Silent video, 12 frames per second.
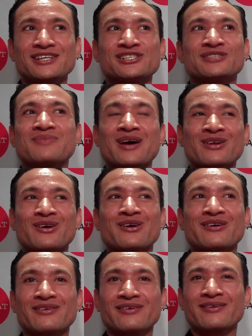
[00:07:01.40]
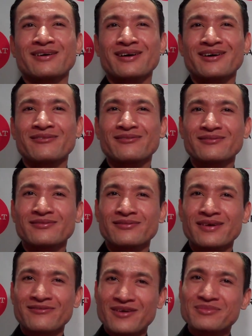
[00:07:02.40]
Asian men are
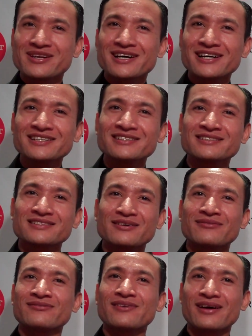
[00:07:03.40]
feminized